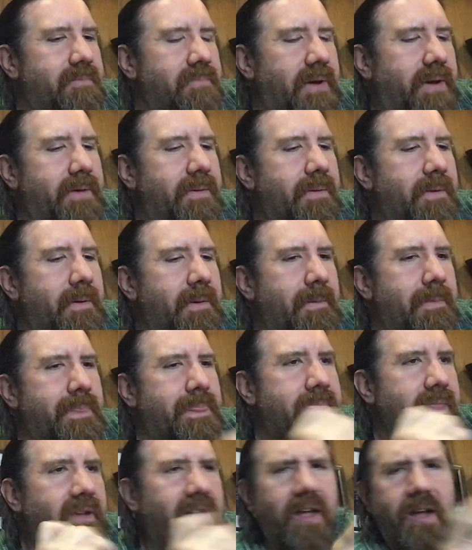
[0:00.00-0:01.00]
But
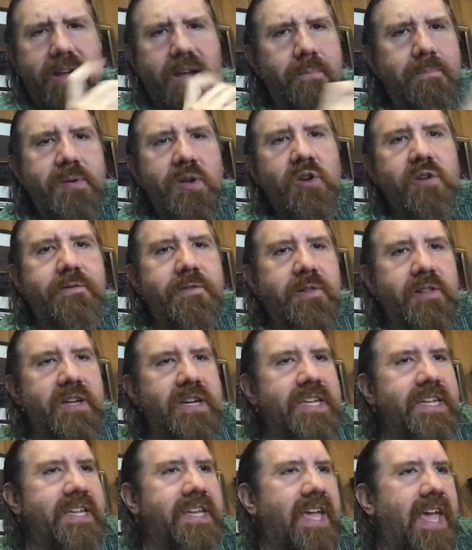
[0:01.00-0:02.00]
like a beautiful
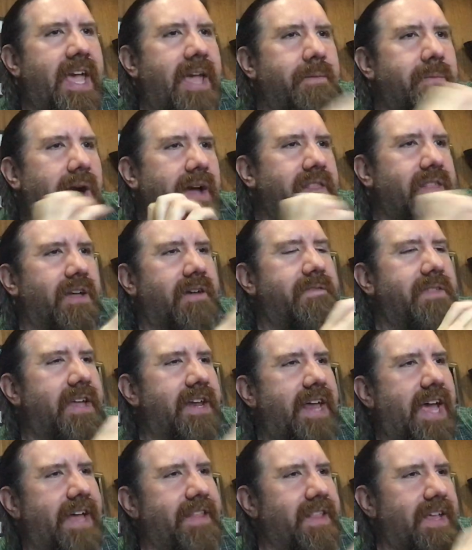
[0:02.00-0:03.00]
looking game. I love
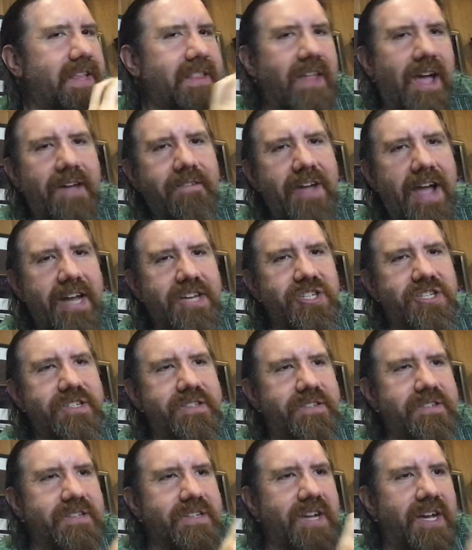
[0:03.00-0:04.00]
that it had like live
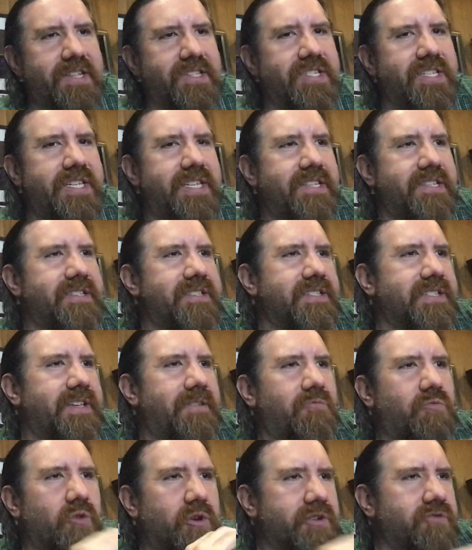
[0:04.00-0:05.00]
action cutscenes.
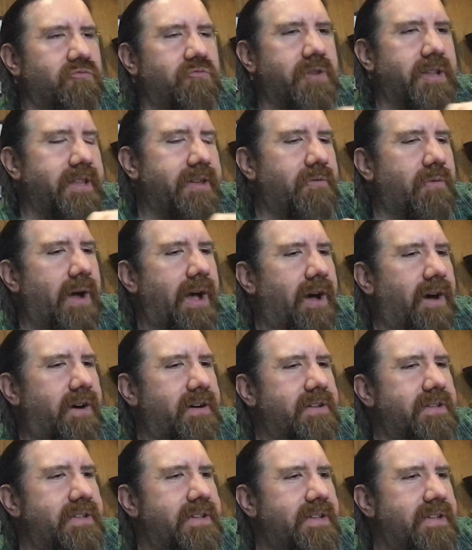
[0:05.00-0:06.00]
It worked really well.